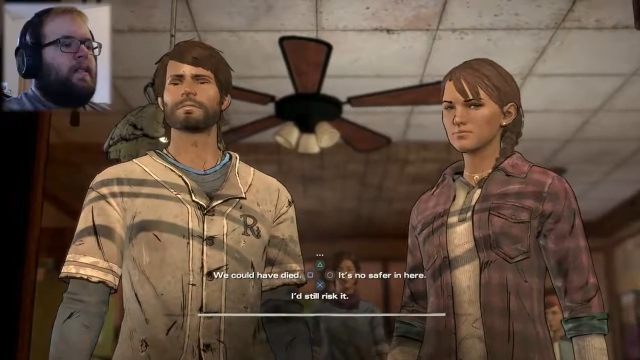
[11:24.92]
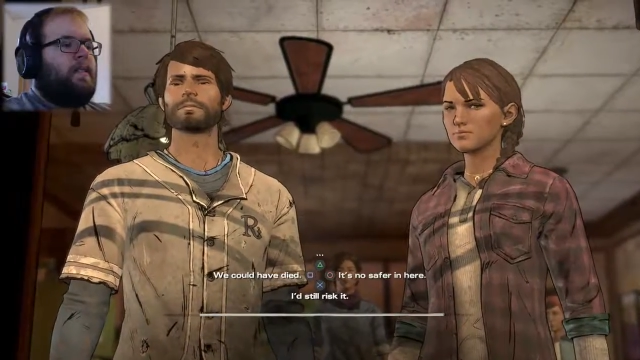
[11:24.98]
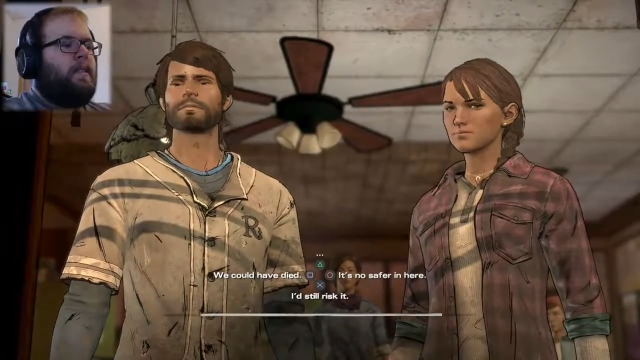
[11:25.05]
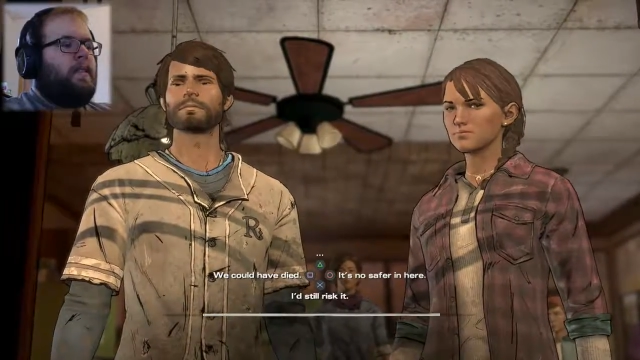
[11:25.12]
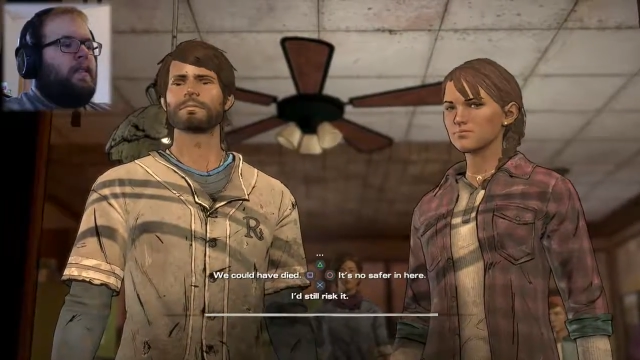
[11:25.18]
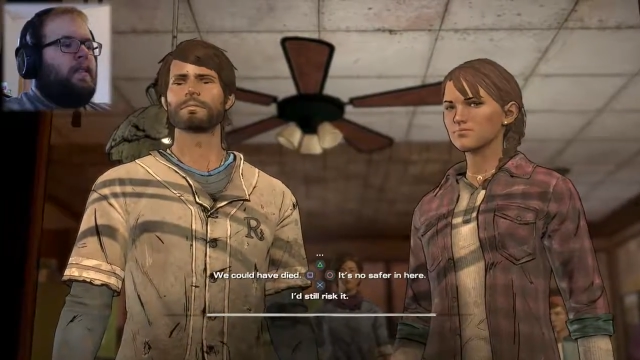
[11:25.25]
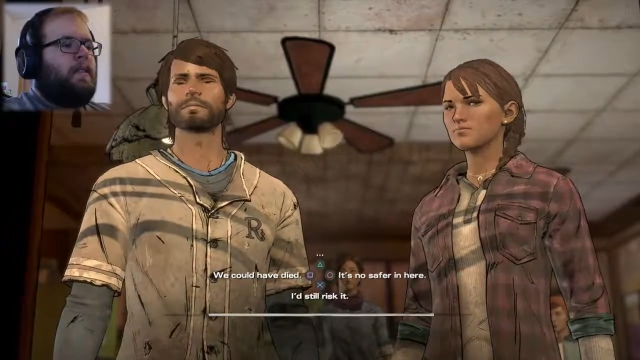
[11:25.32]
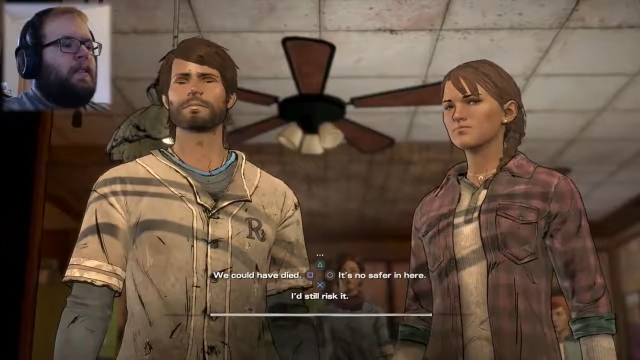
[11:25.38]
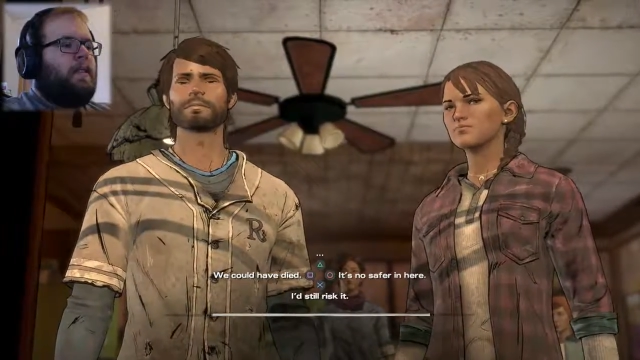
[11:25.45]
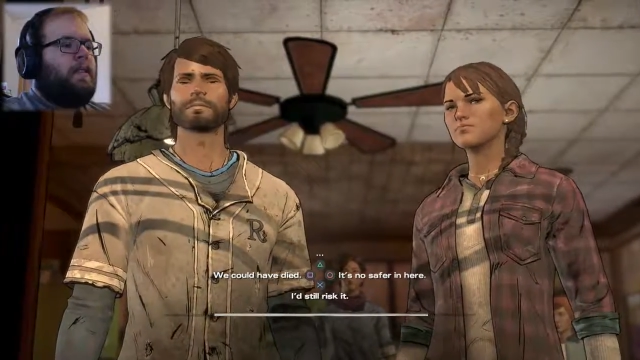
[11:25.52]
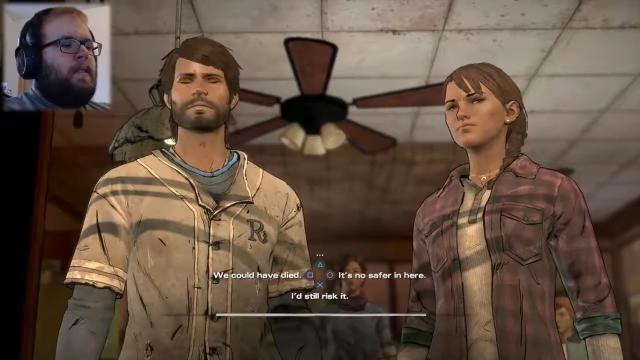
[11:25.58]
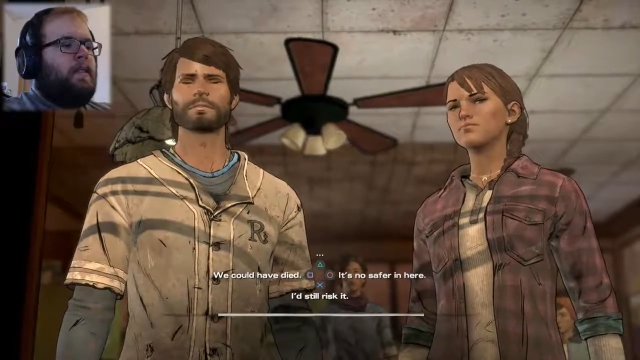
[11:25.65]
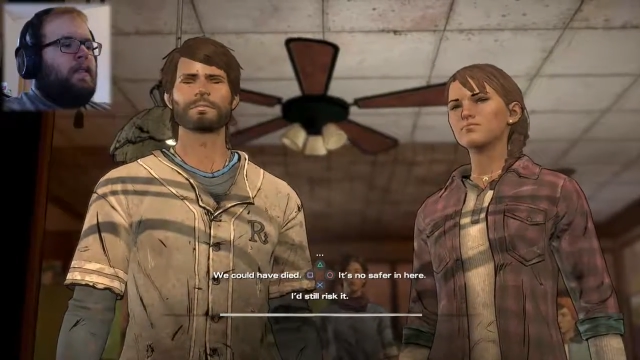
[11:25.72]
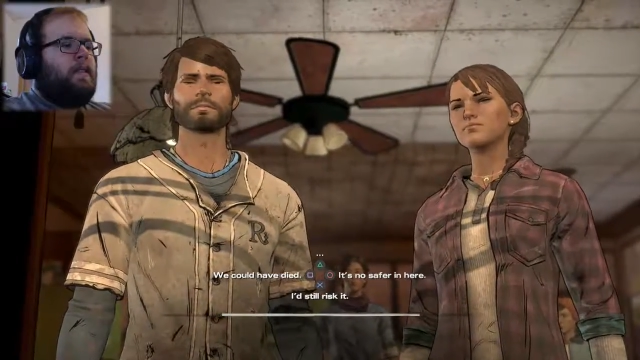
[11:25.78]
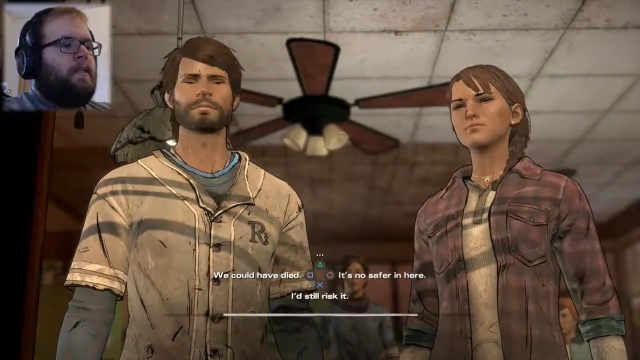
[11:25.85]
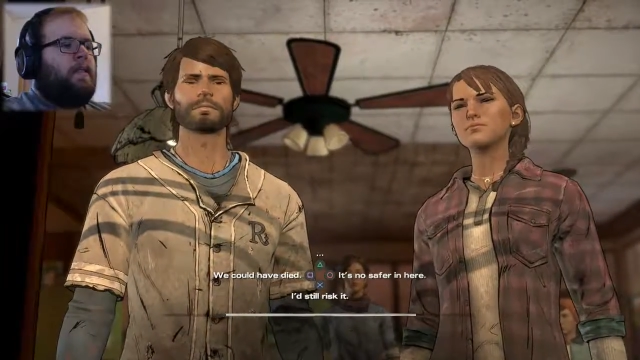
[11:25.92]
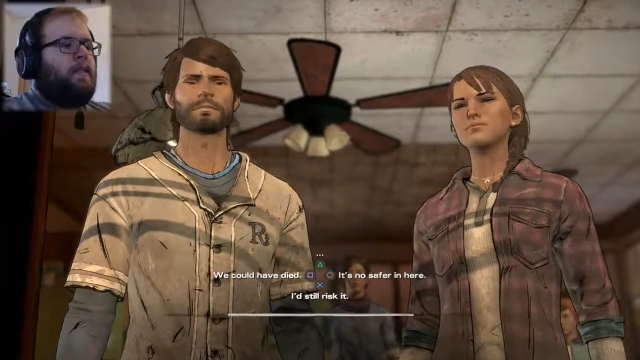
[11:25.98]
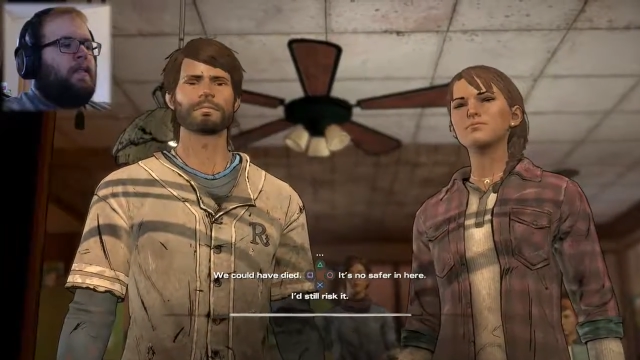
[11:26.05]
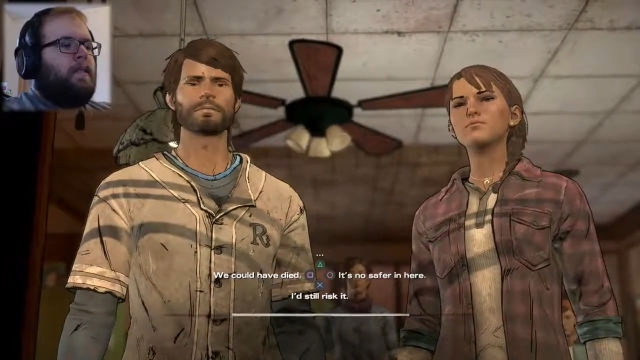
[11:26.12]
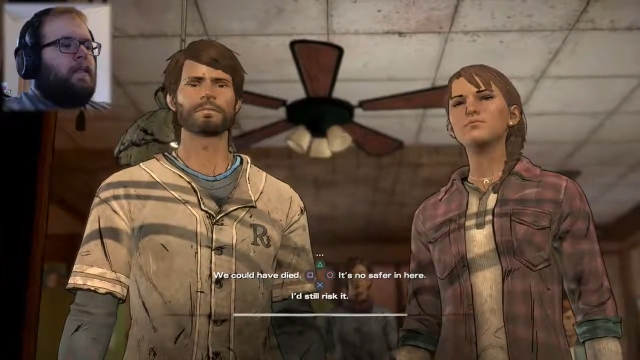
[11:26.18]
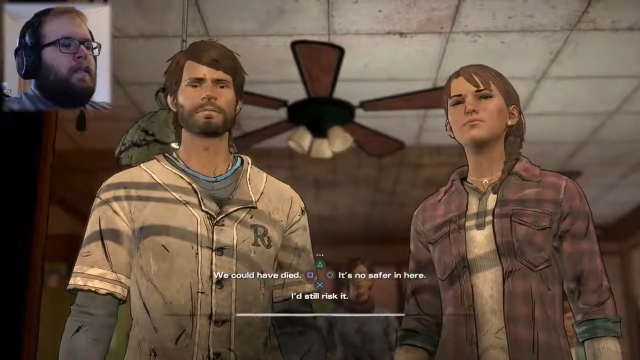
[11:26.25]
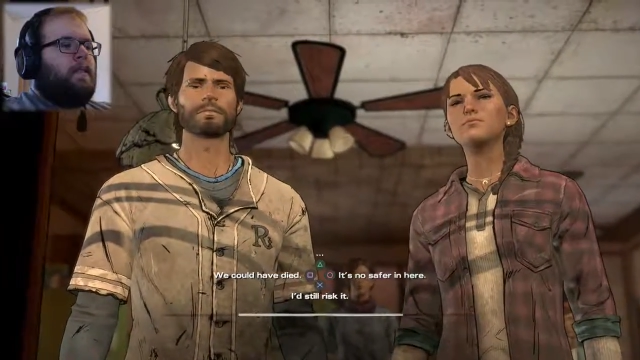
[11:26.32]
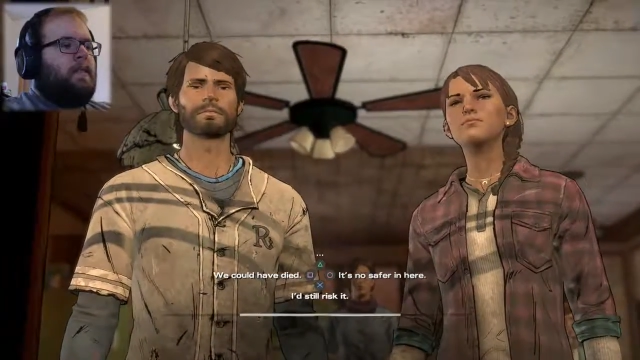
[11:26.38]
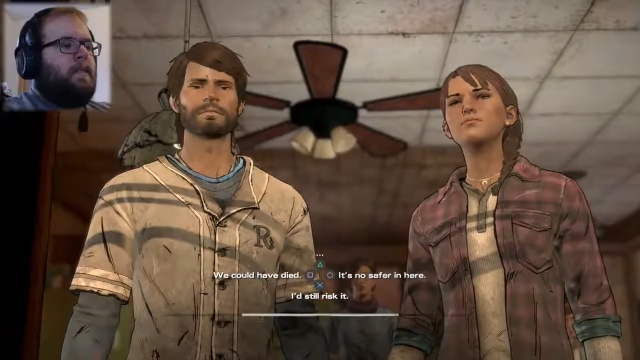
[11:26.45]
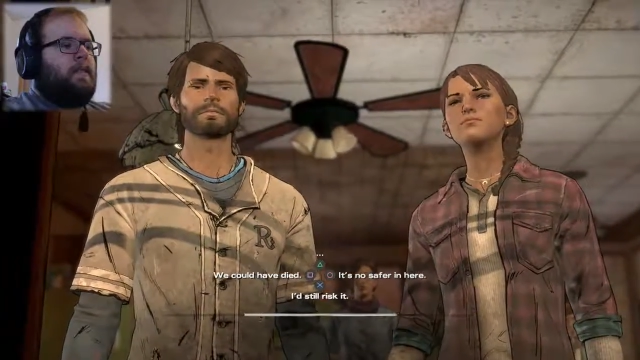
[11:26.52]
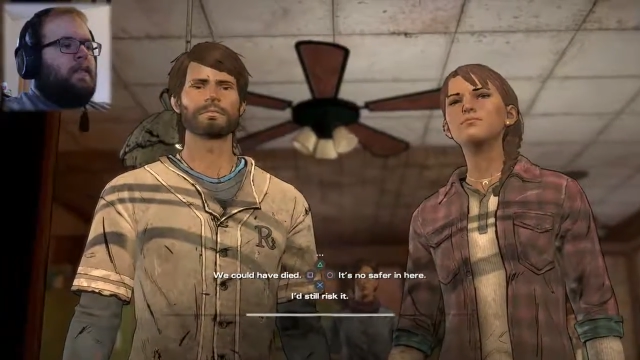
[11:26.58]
No one is speaking in this clip.